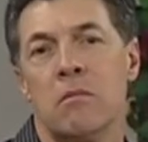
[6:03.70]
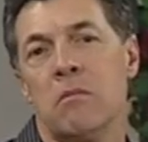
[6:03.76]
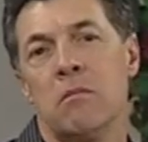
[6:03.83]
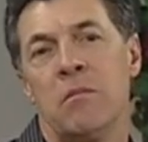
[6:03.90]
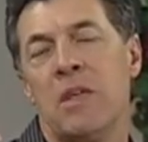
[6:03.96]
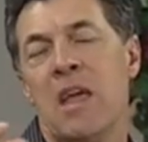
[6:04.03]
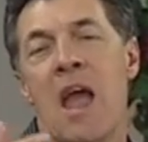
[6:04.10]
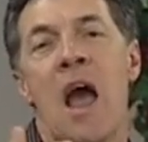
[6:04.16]

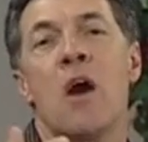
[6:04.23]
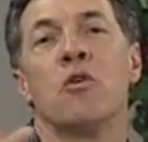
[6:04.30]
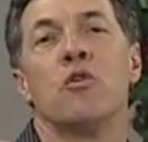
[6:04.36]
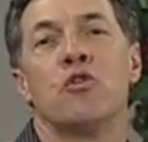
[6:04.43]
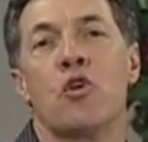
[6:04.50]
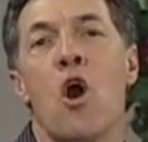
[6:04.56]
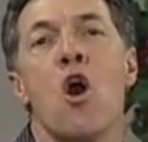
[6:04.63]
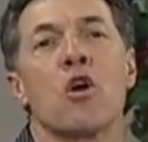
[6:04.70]
the outer
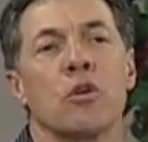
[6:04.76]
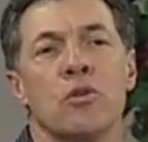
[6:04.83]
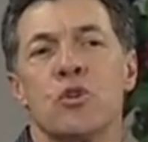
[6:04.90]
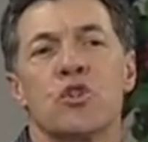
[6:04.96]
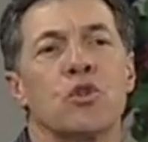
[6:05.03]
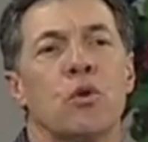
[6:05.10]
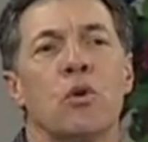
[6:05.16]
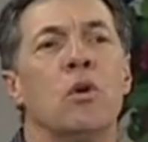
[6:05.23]

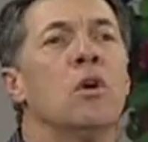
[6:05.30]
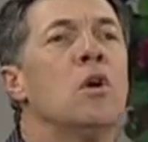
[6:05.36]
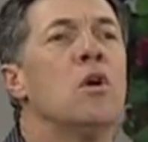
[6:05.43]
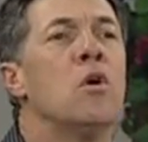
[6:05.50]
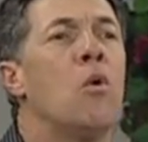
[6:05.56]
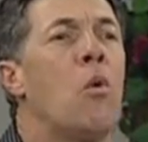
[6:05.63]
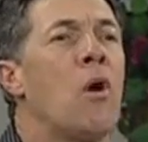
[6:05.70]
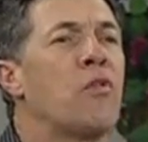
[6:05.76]
darkness or
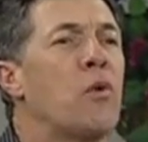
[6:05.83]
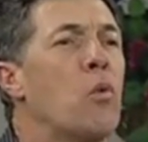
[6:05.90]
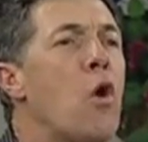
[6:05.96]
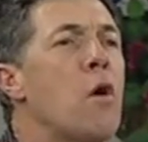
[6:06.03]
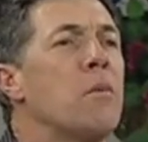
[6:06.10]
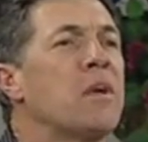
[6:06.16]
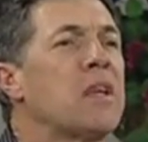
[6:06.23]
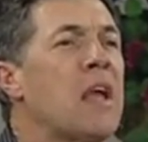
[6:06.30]
what the
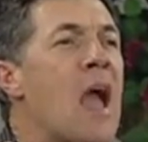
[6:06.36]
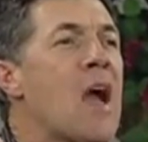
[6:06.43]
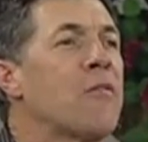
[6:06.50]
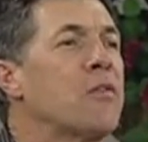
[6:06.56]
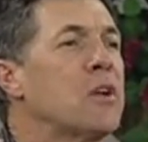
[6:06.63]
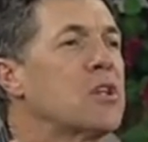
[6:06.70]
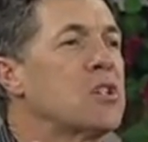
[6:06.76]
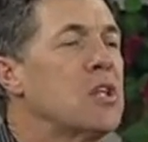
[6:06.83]
Roman
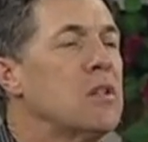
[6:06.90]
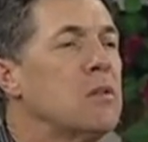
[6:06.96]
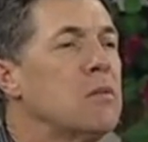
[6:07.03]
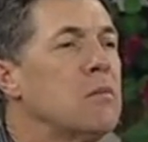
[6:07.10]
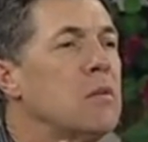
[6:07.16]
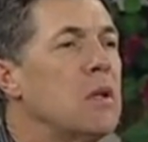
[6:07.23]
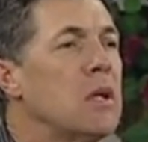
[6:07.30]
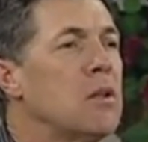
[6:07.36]
Catholics
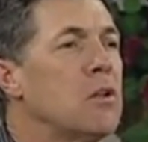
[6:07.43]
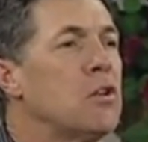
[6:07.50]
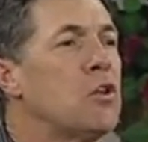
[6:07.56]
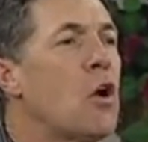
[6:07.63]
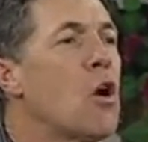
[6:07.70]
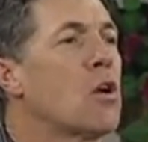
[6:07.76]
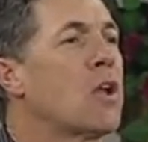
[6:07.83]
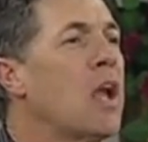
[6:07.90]
in, in the
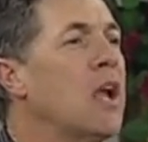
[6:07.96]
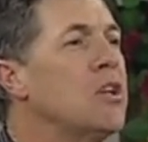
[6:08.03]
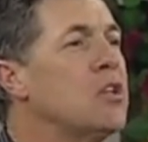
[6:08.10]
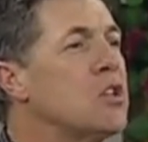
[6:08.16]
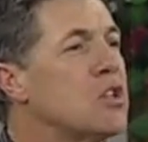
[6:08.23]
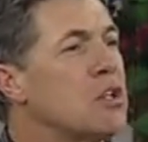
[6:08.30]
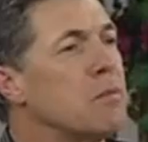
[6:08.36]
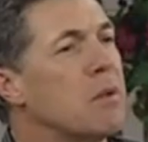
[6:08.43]
Dark
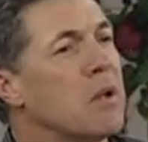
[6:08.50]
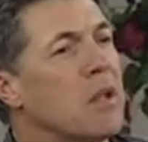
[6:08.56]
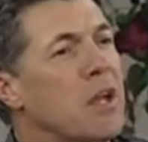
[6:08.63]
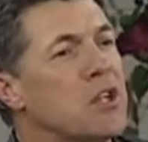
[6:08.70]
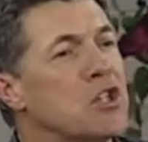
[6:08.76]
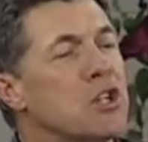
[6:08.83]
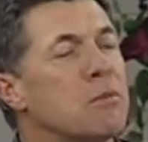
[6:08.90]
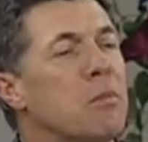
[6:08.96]
Ages and Middle
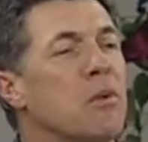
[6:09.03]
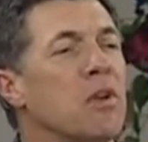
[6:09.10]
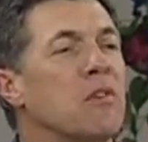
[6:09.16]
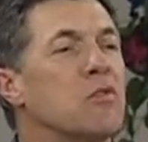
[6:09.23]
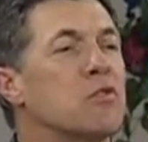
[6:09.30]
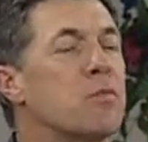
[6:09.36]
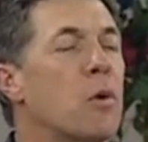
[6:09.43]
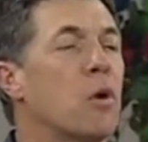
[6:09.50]
Ages believed
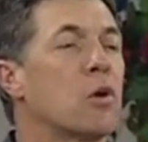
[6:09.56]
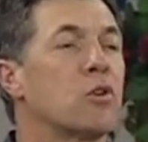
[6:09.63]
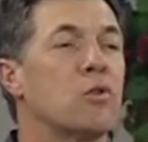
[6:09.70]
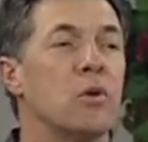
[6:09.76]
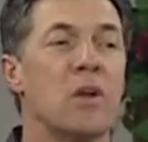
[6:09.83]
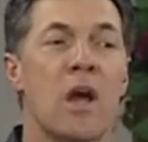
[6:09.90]
was purgatory.